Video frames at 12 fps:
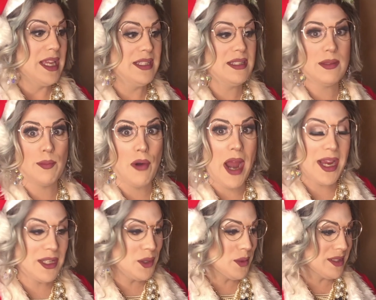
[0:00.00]

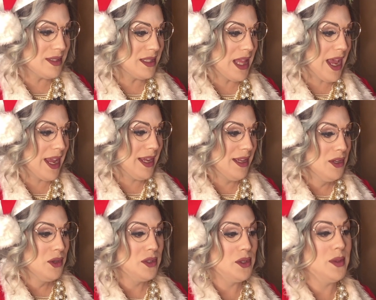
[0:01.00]
sprang to his sleigh,
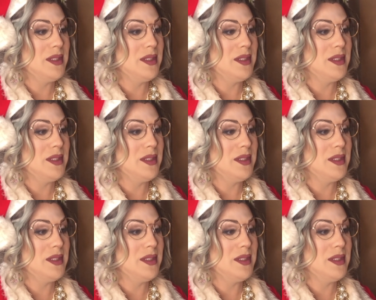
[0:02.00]
to